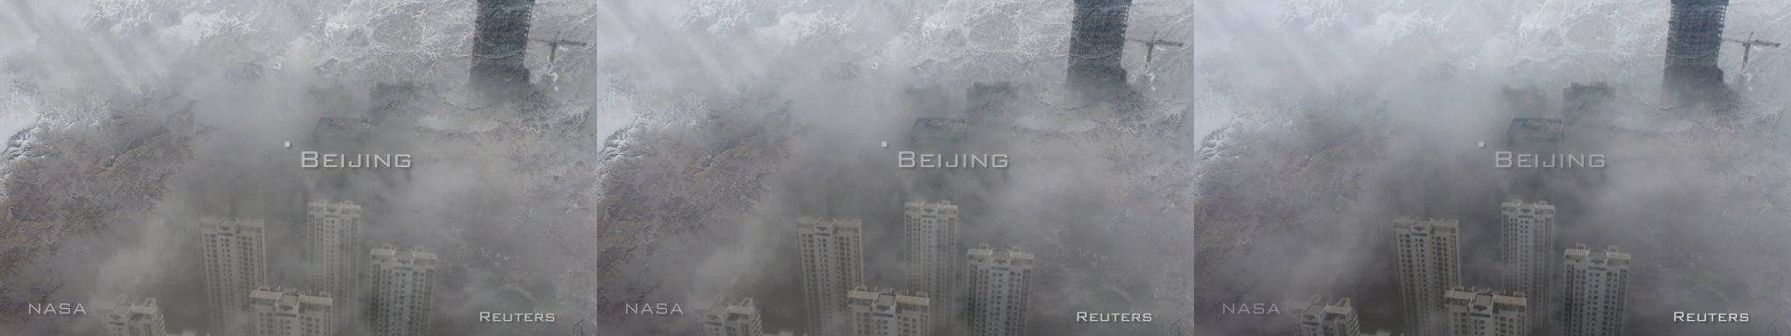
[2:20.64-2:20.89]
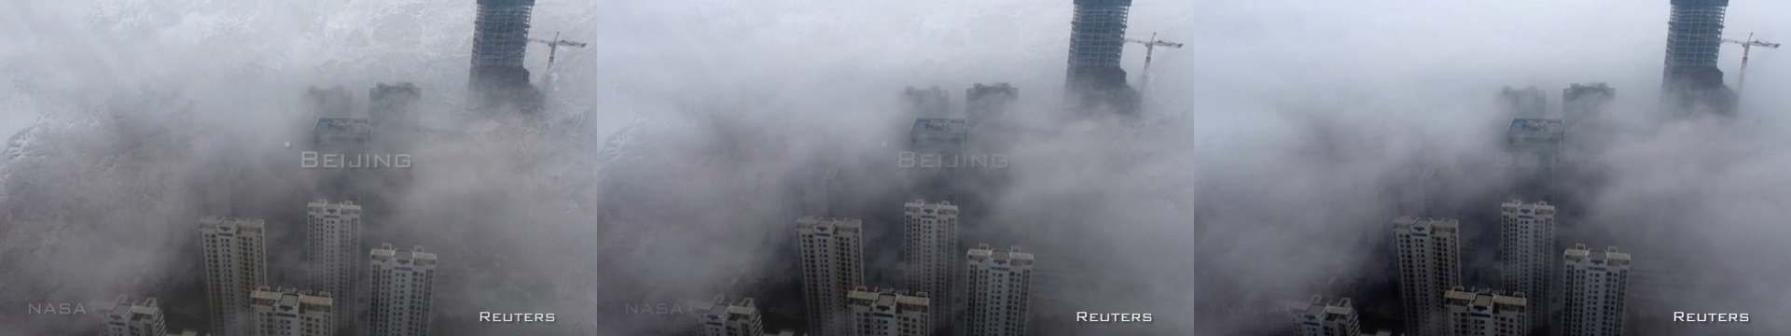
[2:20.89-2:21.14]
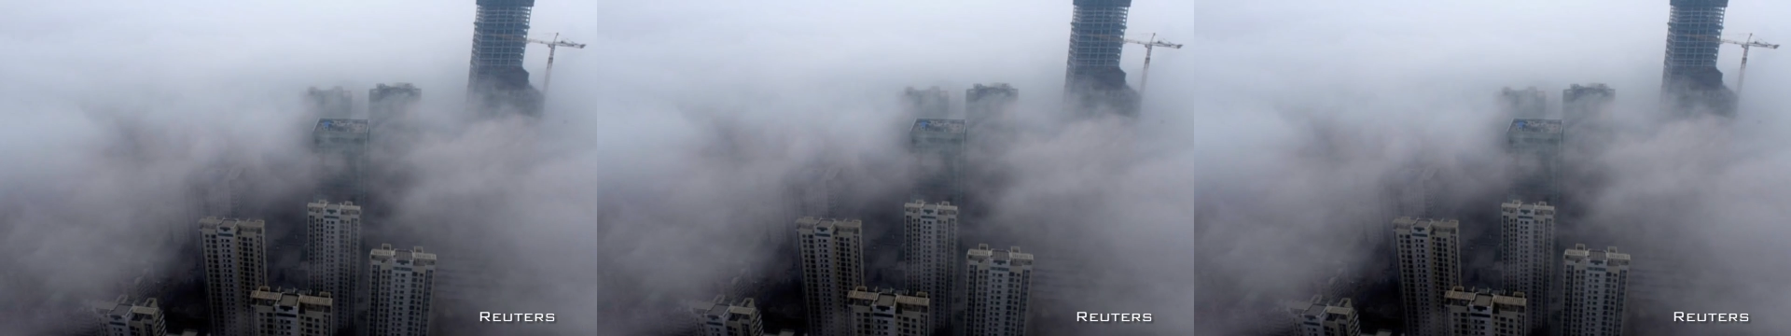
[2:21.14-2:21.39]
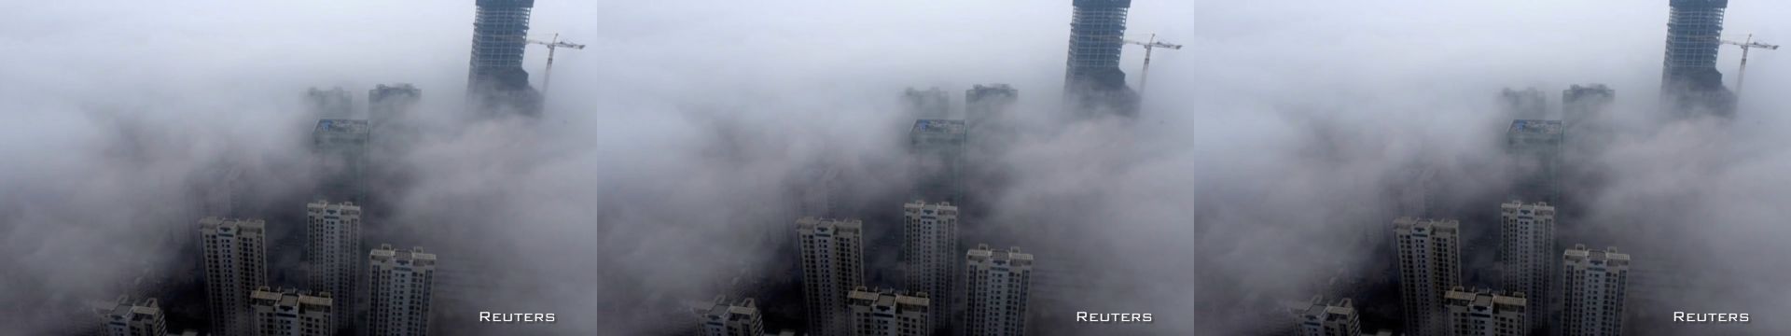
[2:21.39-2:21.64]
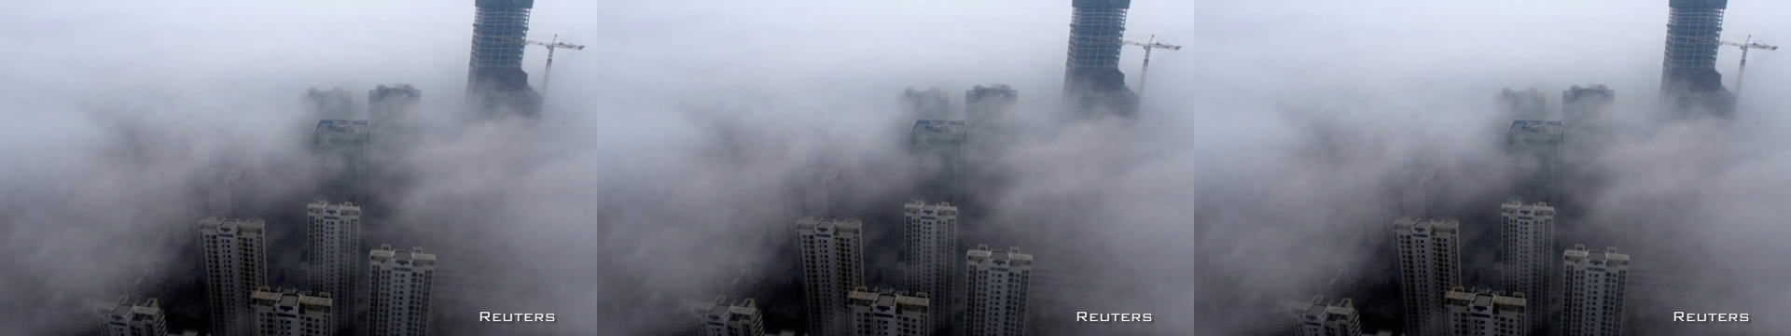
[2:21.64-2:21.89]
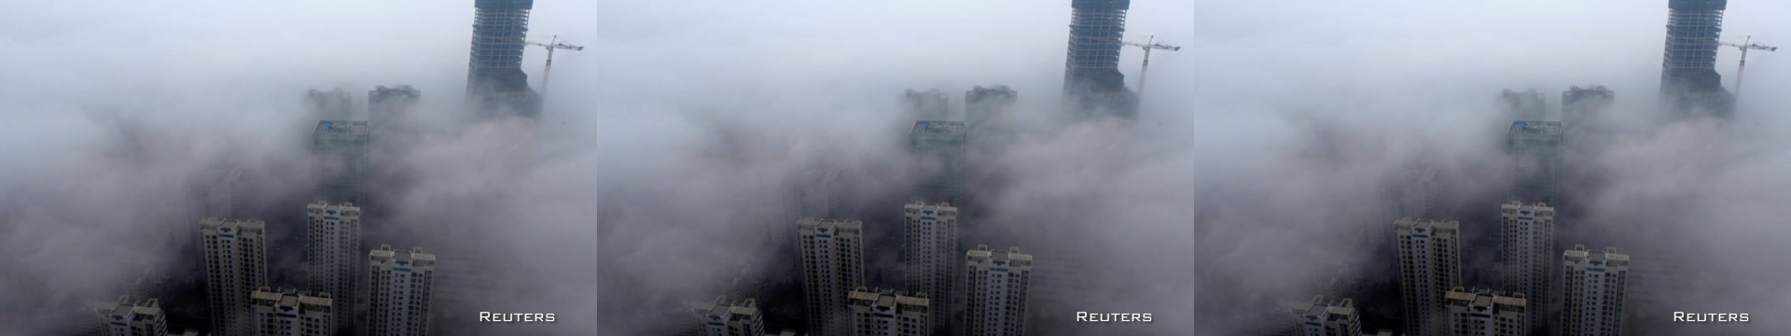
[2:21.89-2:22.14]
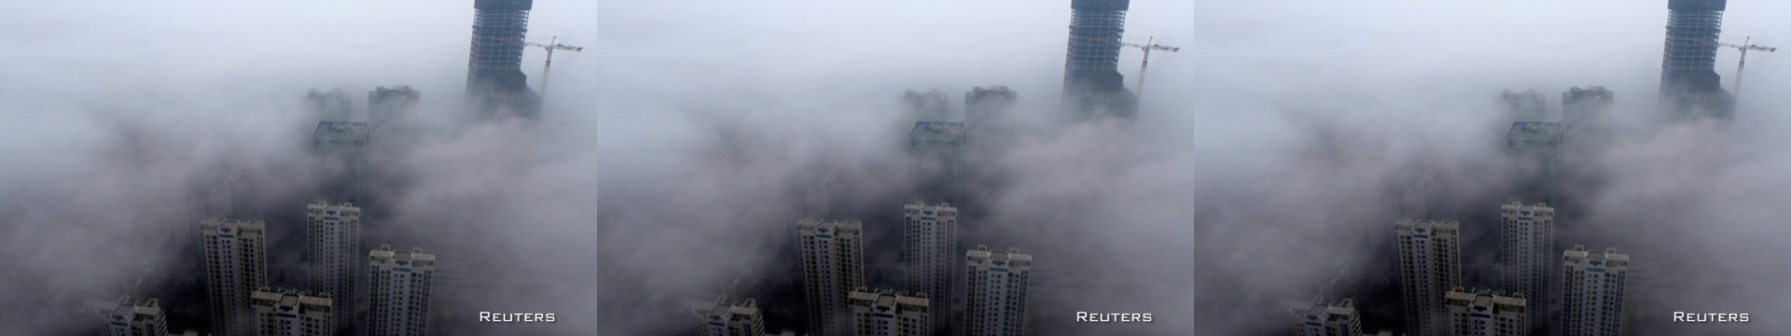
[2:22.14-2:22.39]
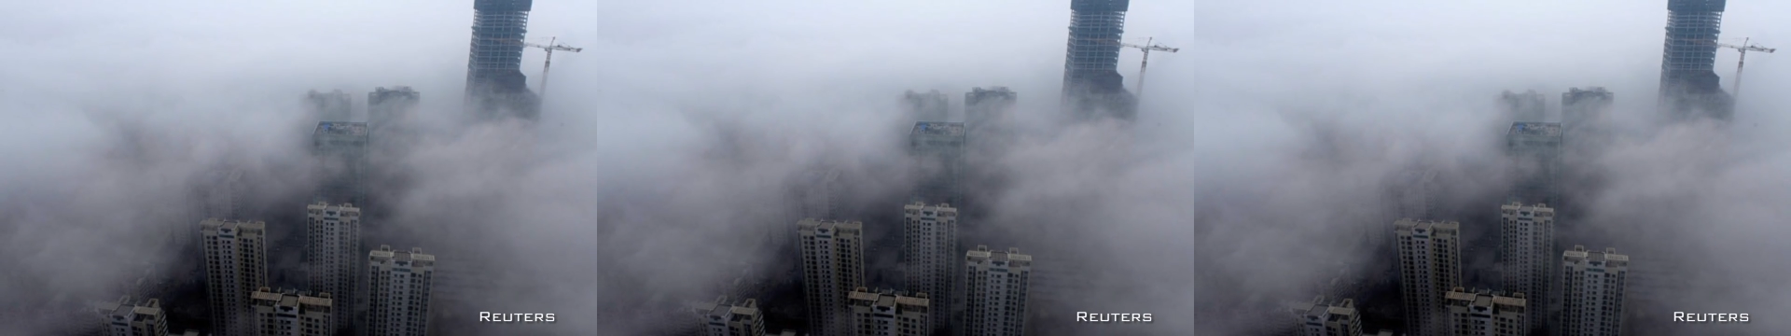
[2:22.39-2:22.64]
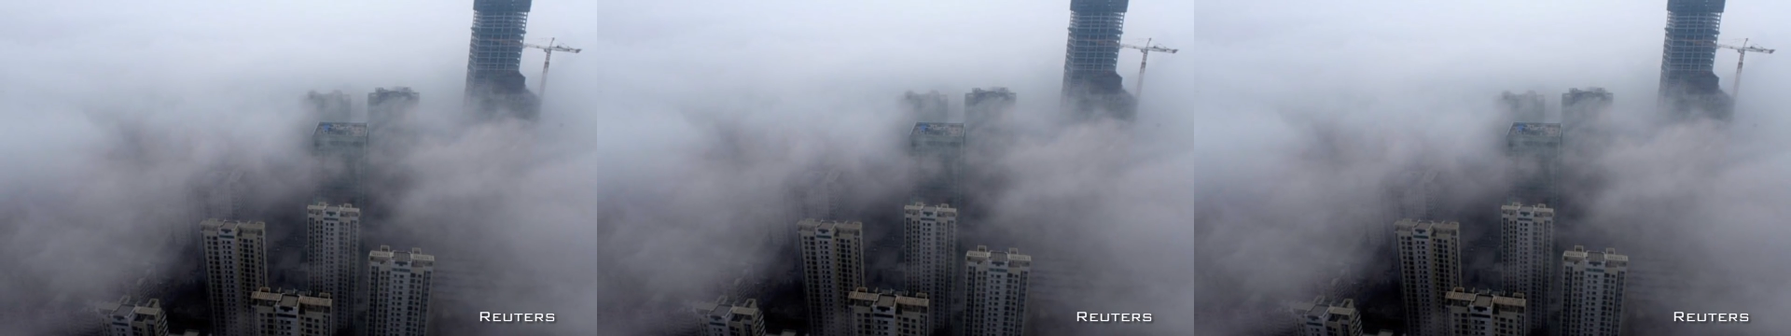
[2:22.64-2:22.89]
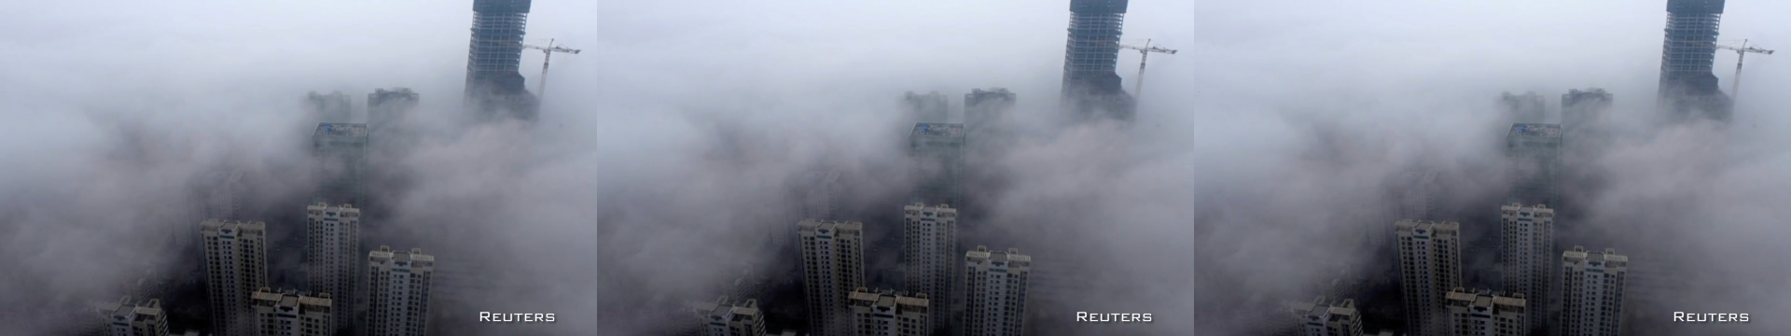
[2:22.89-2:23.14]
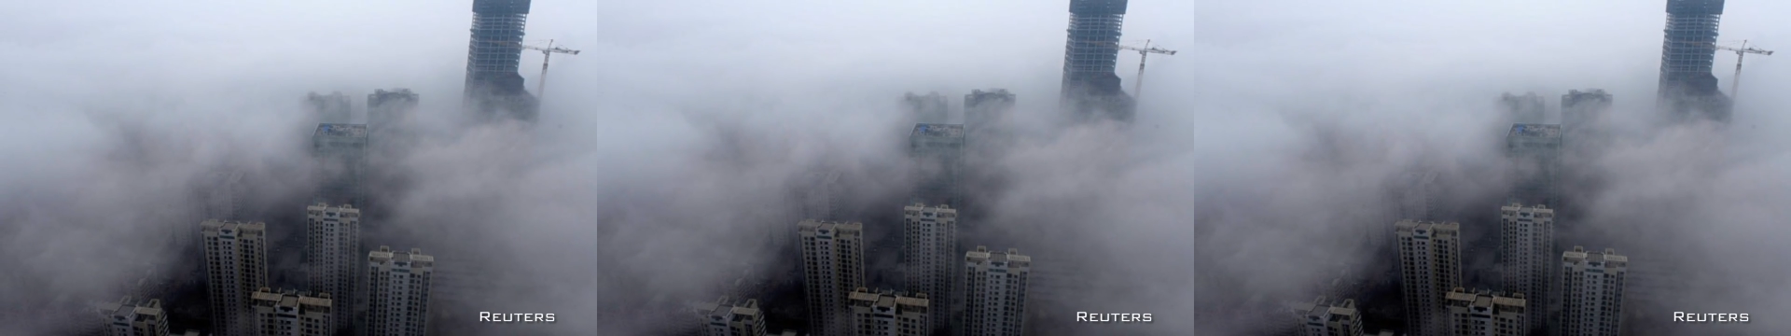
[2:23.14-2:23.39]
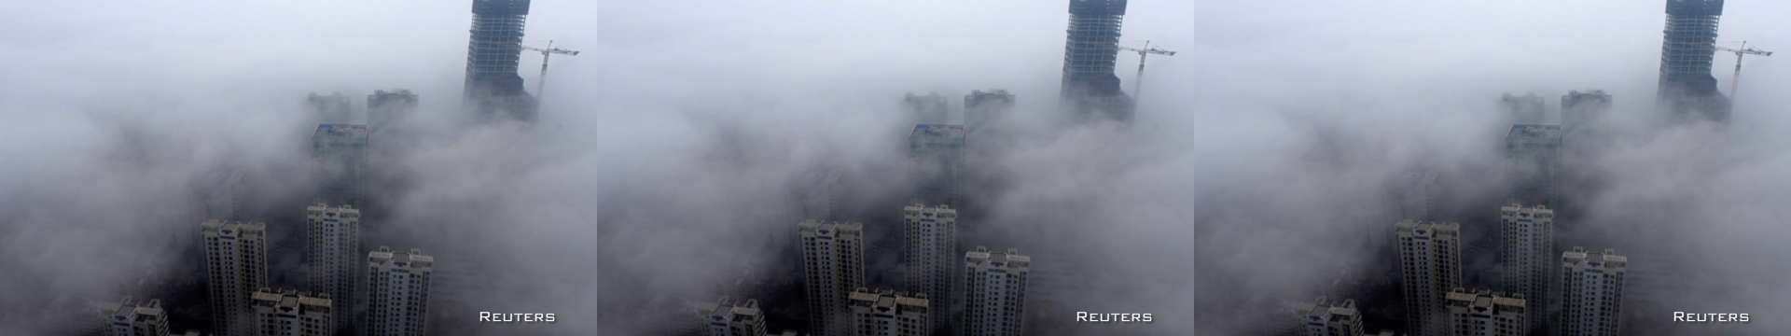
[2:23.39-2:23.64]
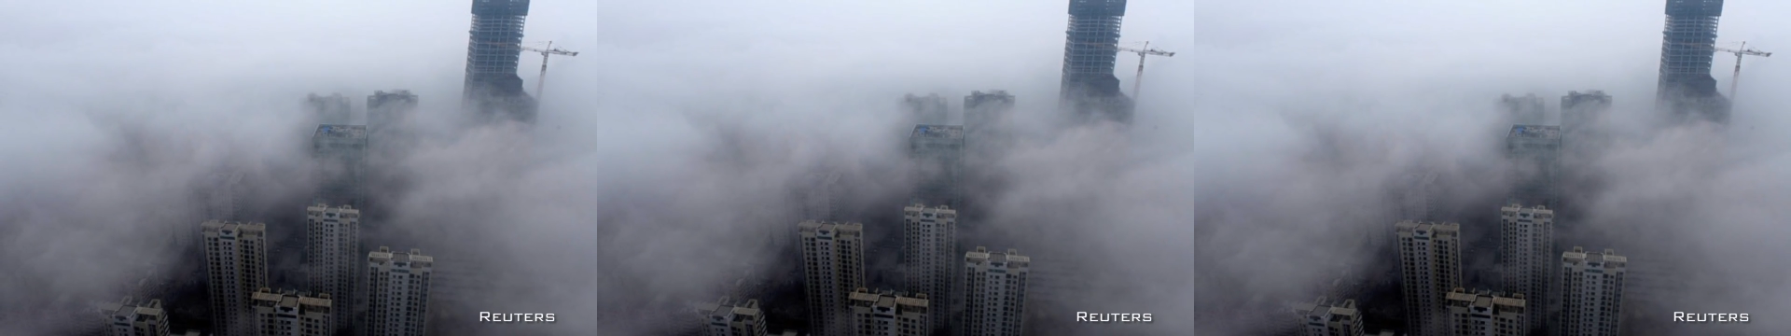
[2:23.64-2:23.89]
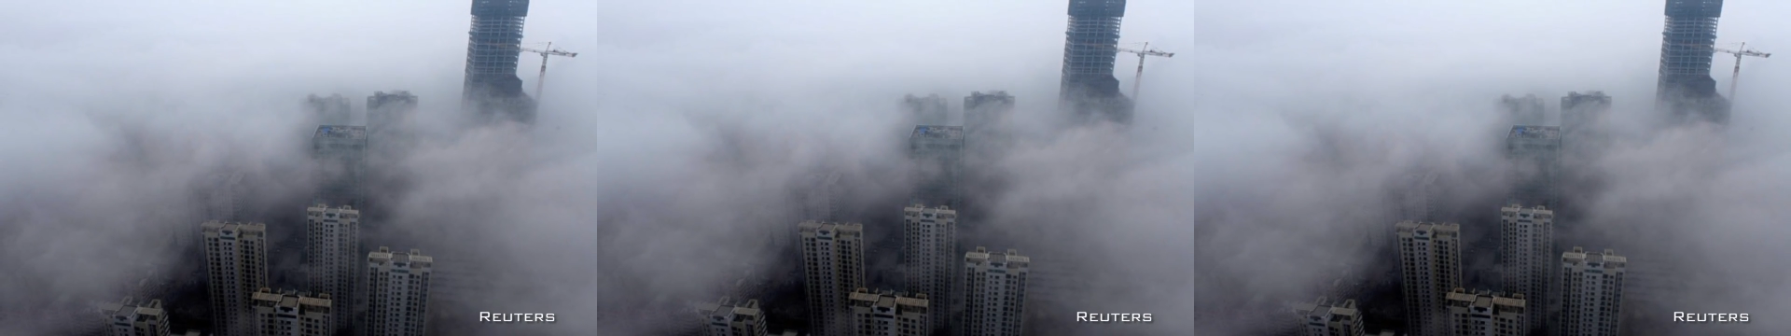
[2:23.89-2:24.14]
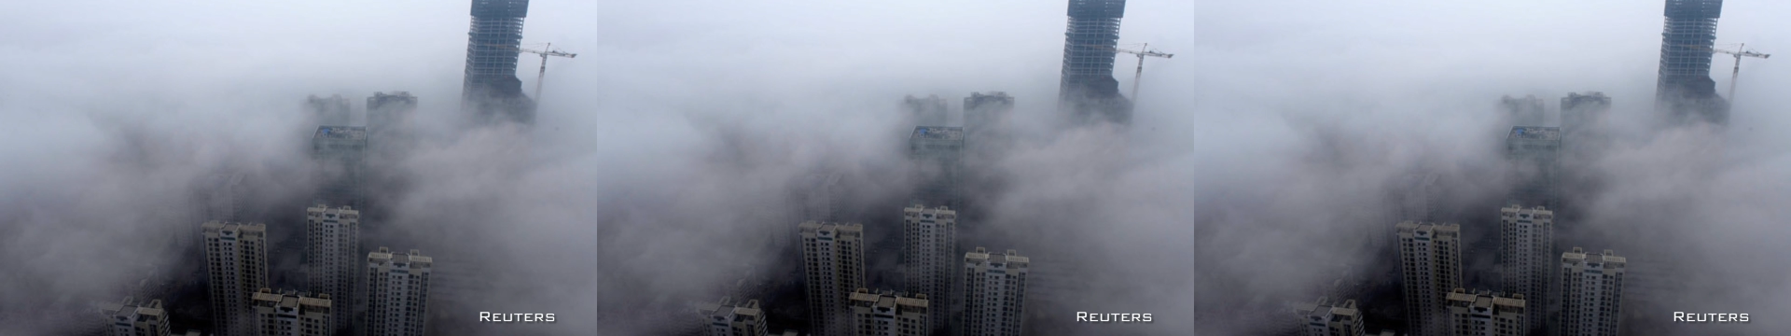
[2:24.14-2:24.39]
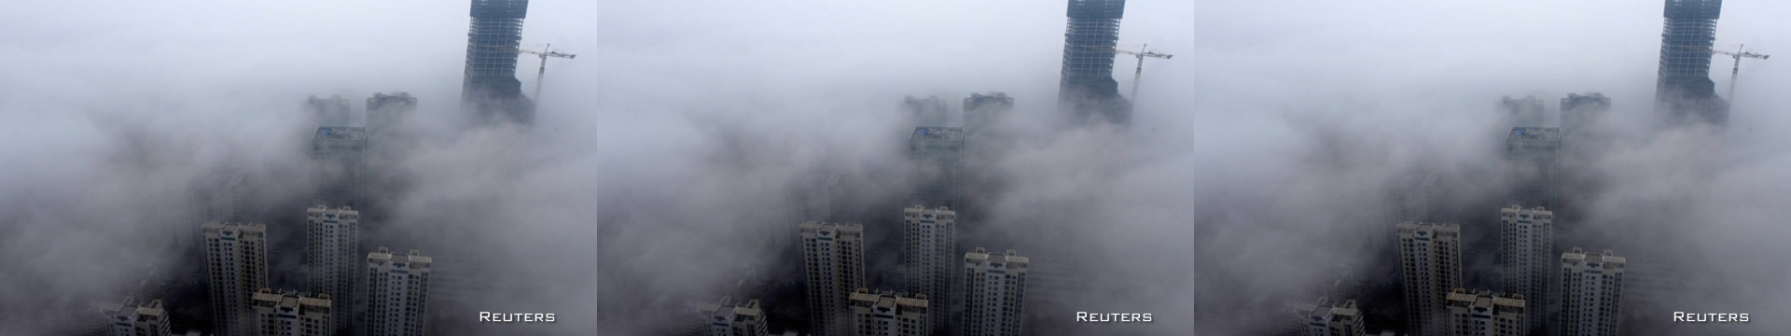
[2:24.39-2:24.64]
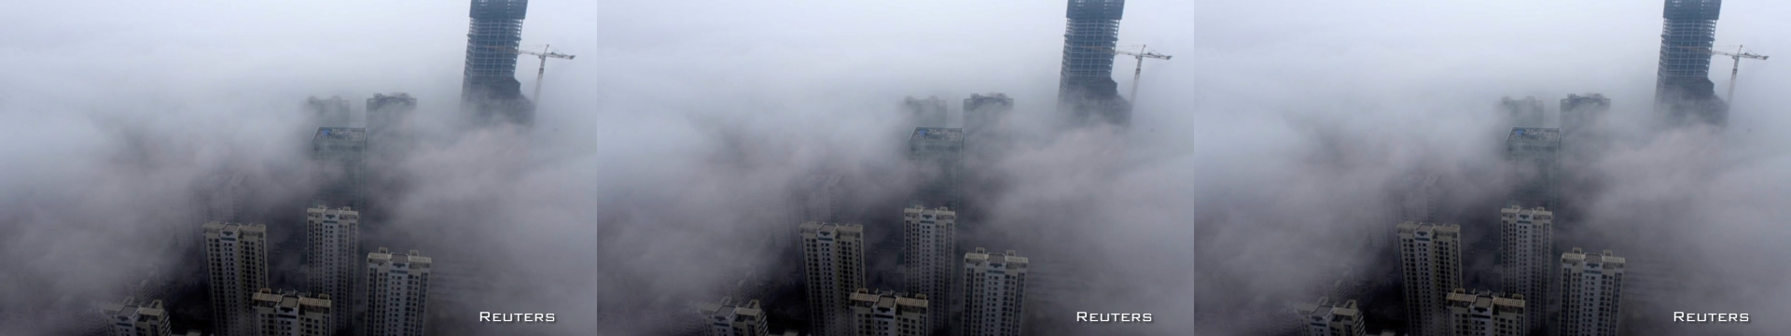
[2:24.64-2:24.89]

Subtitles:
No face is visible, so there are no lips to read.